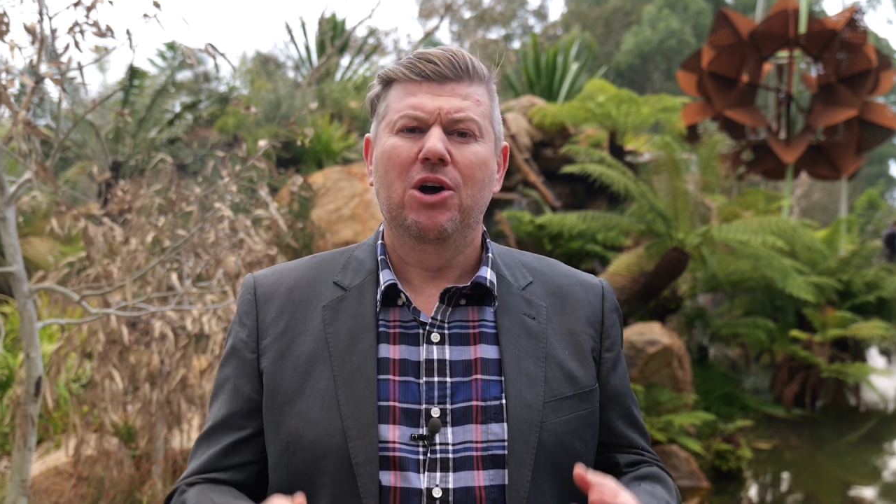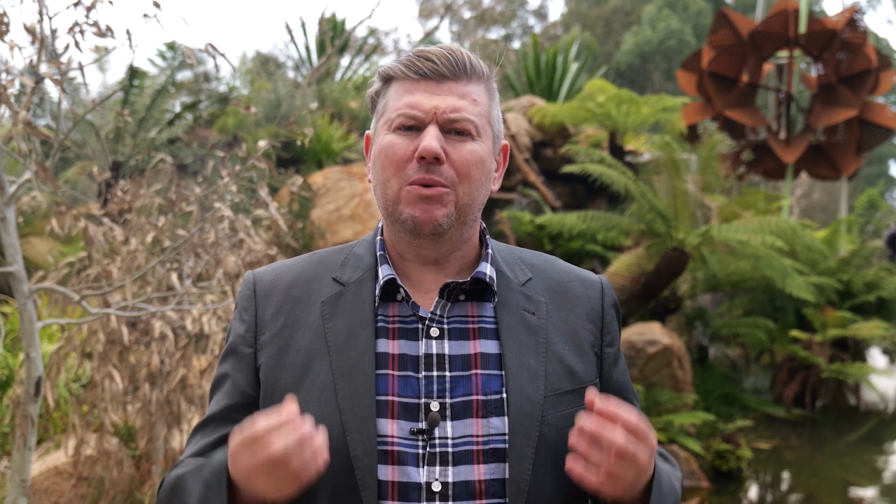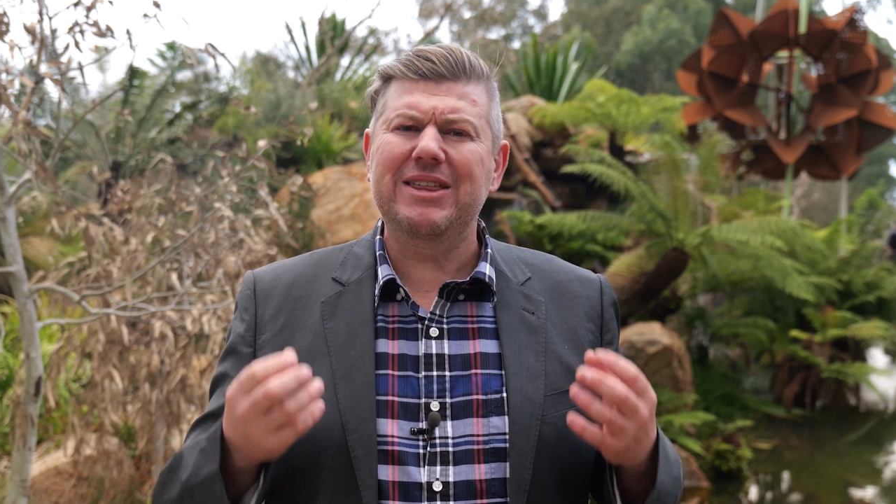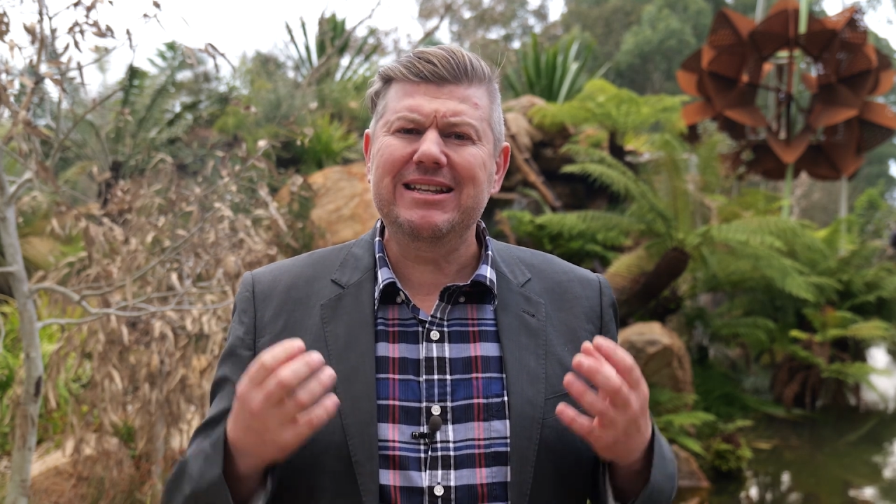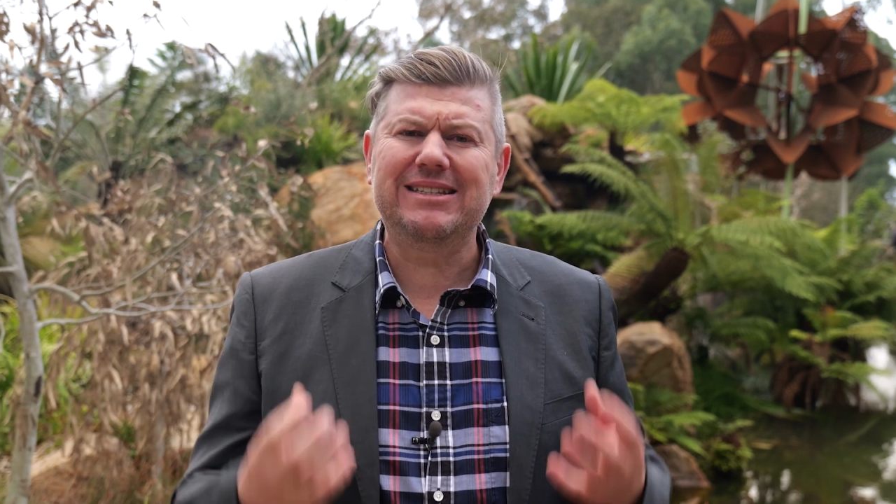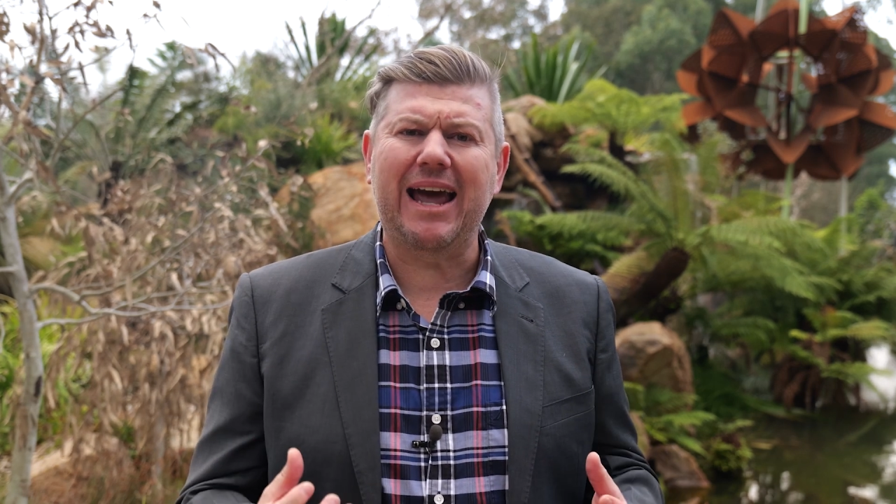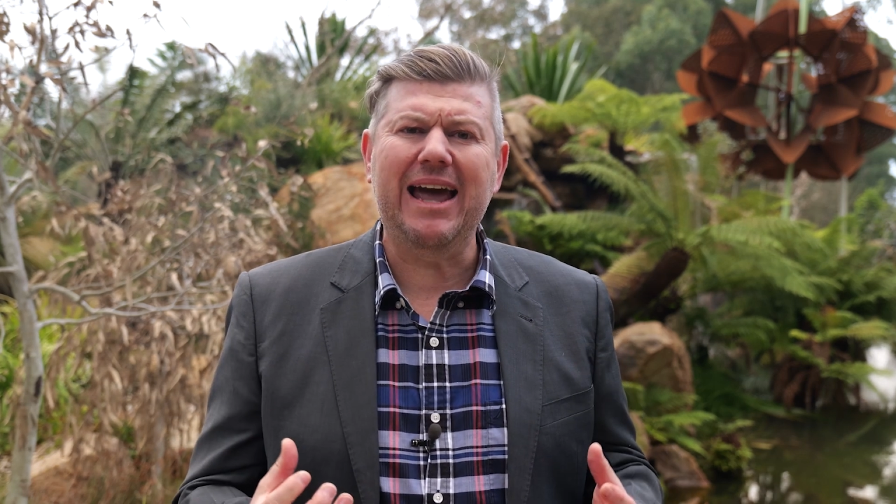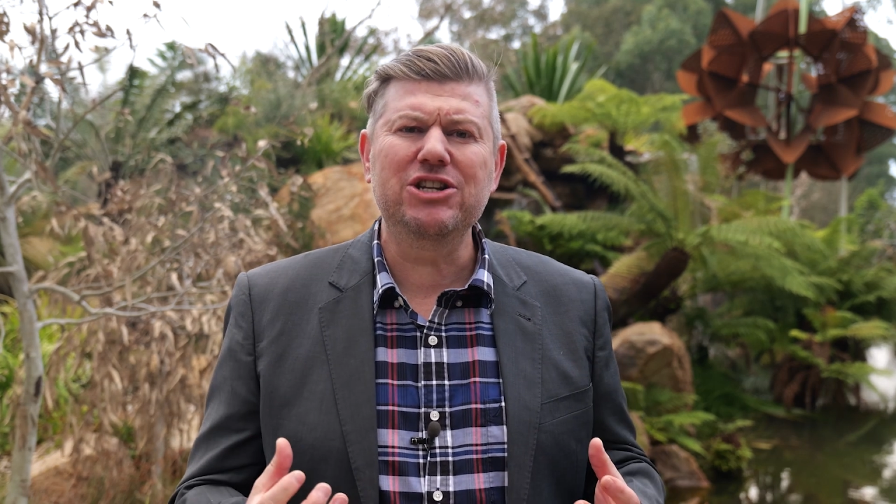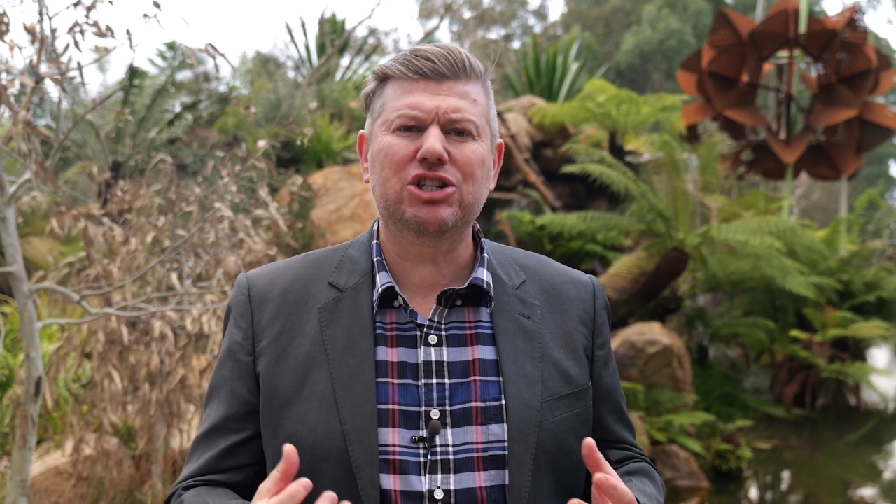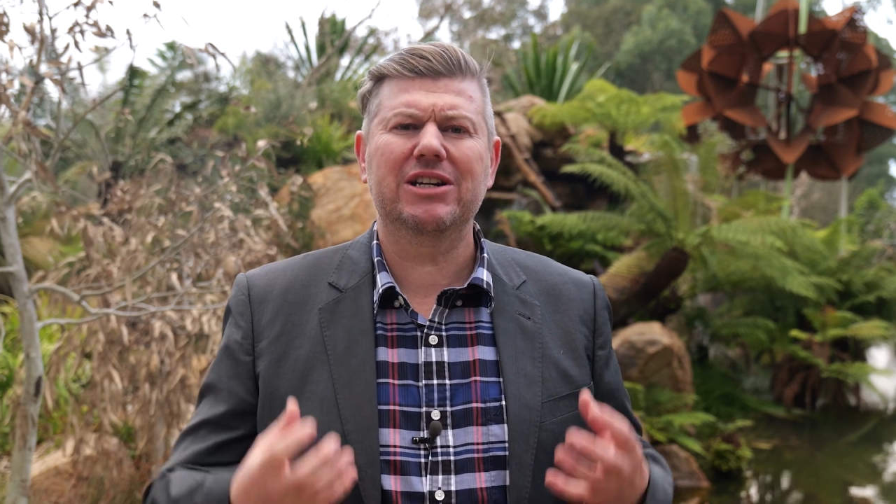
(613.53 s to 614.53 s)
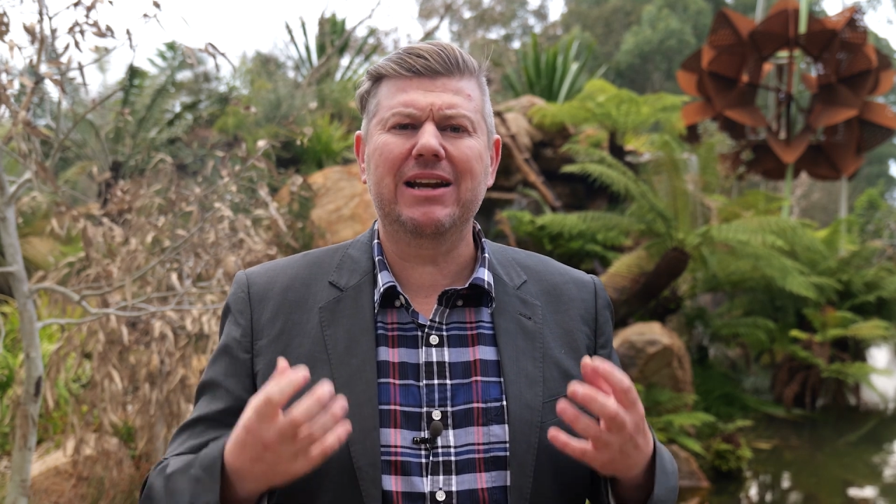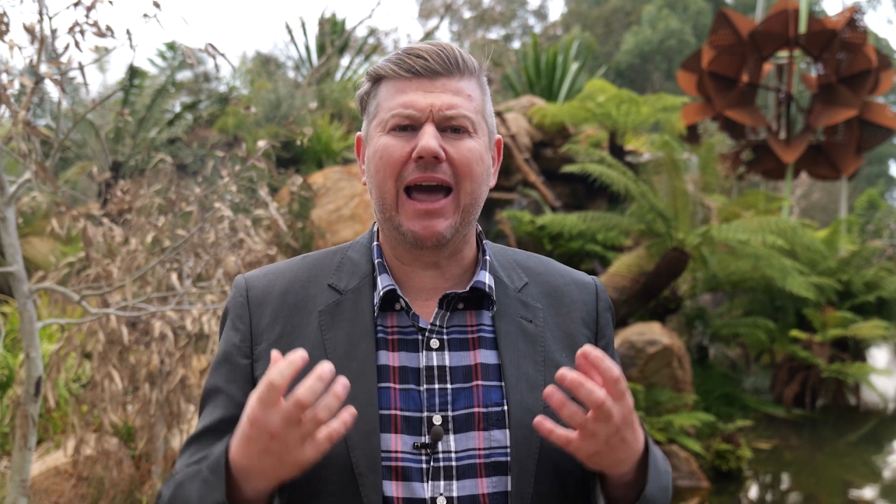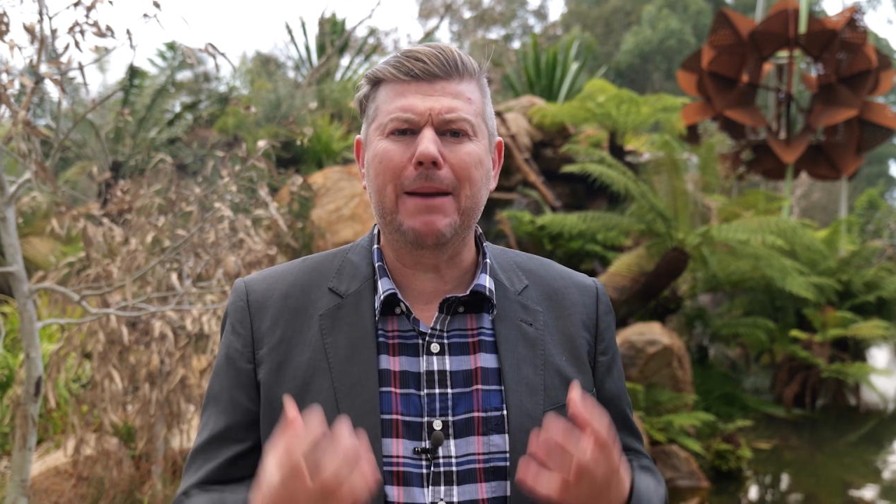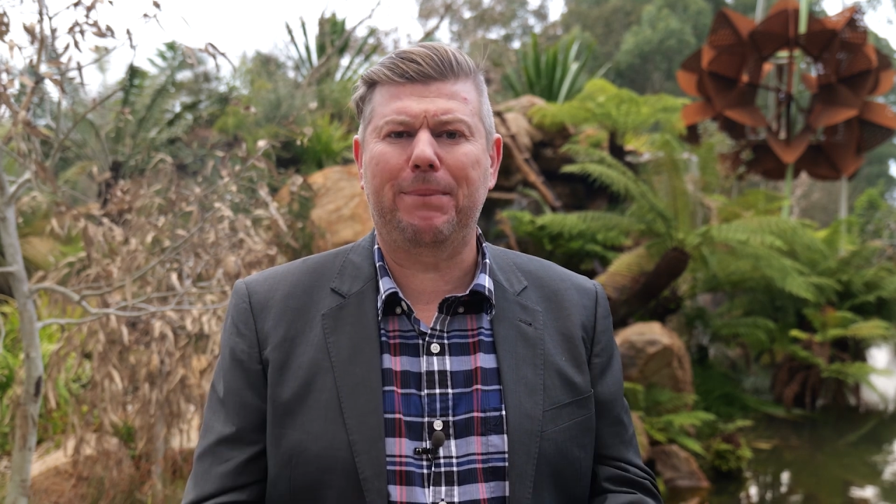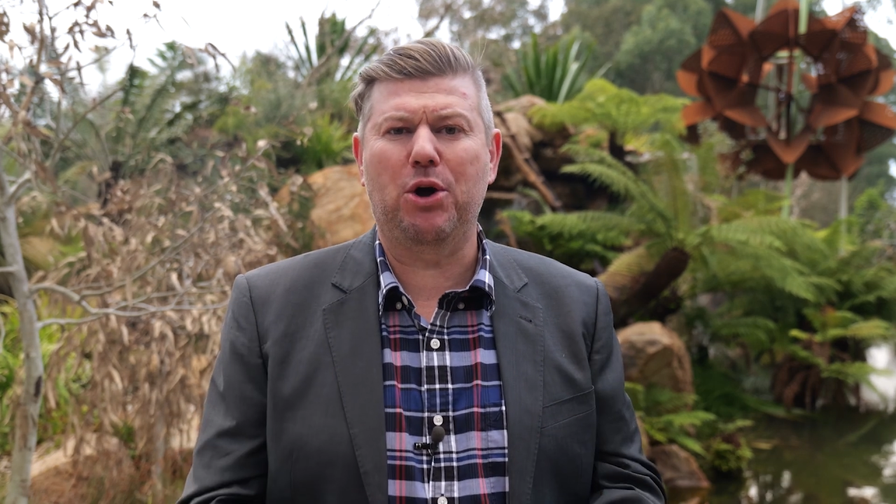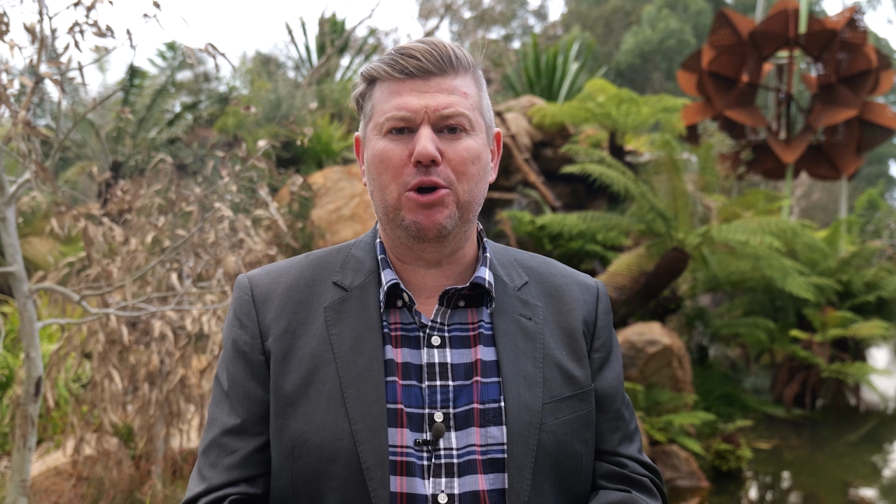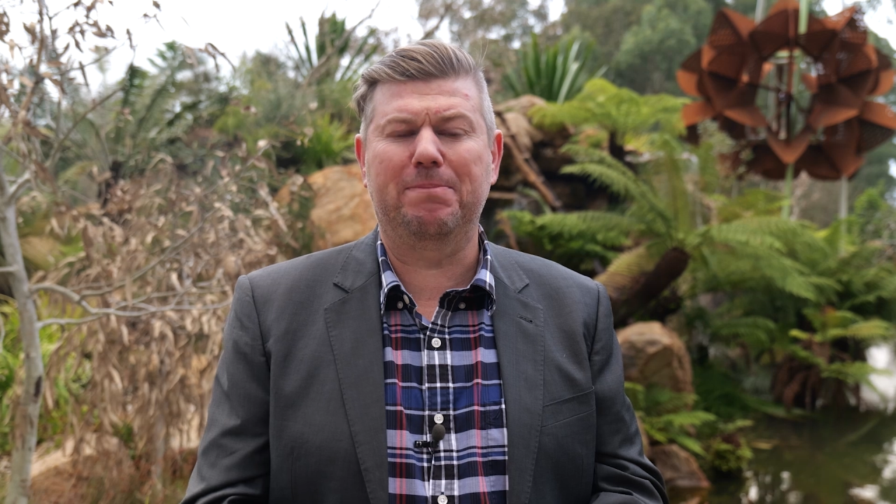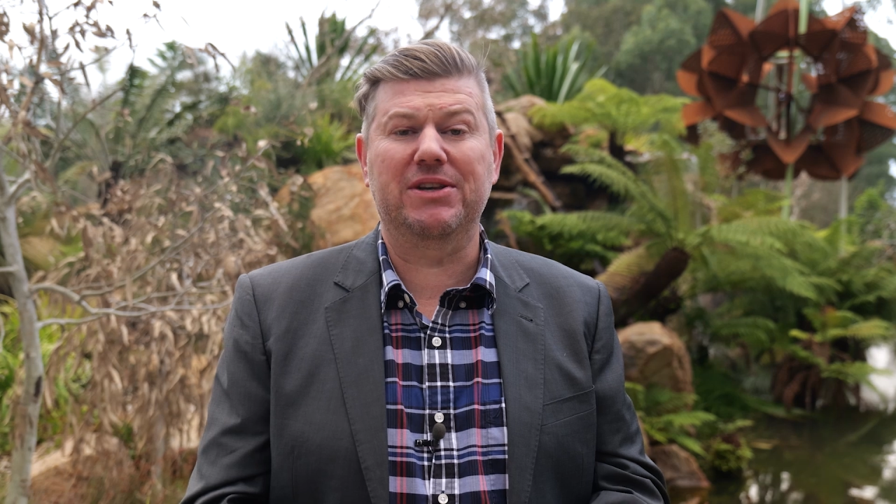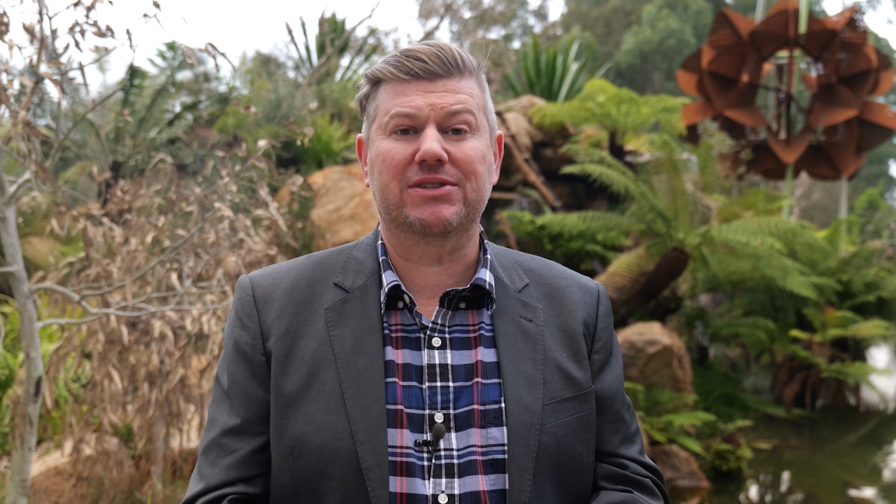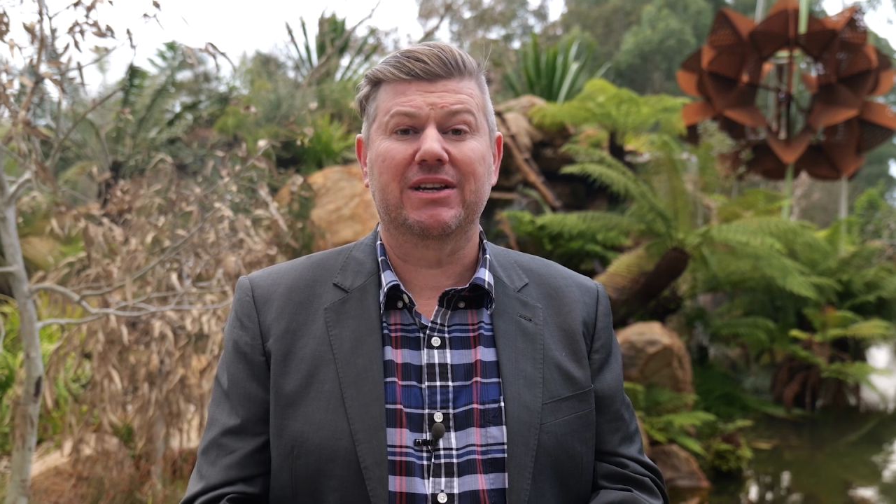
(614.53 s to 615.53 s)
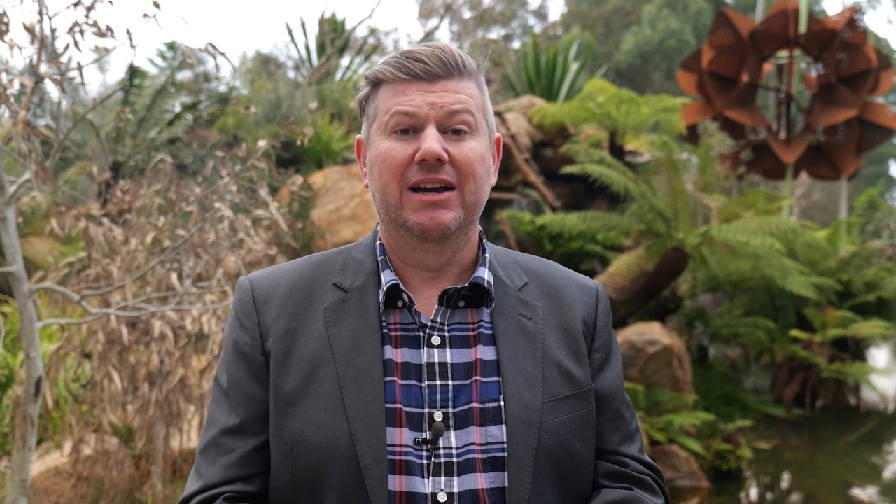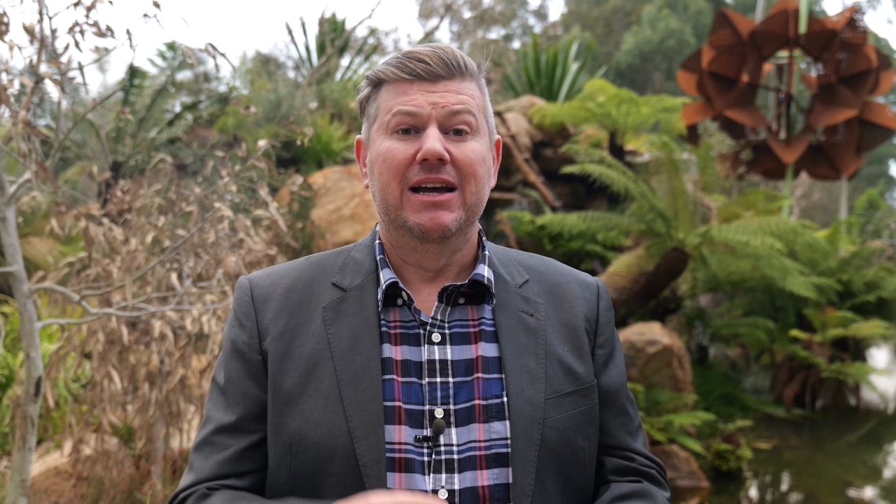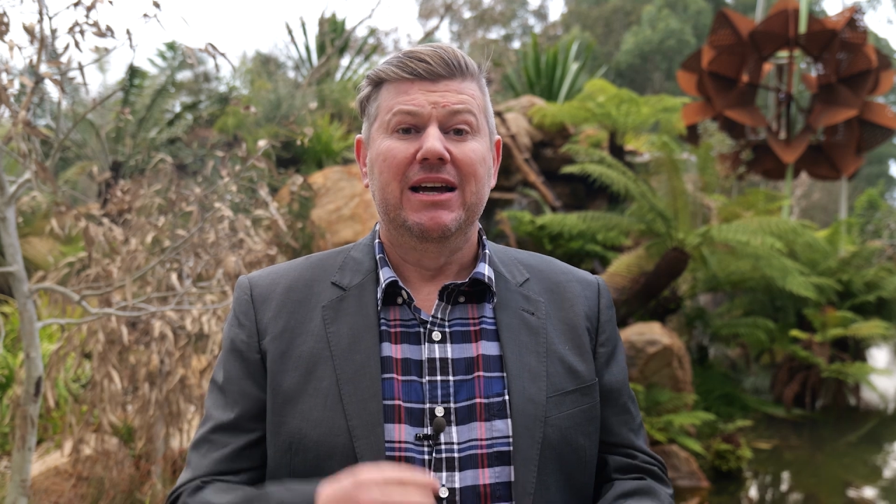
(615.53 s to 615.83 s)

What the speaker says: with intention and purpose.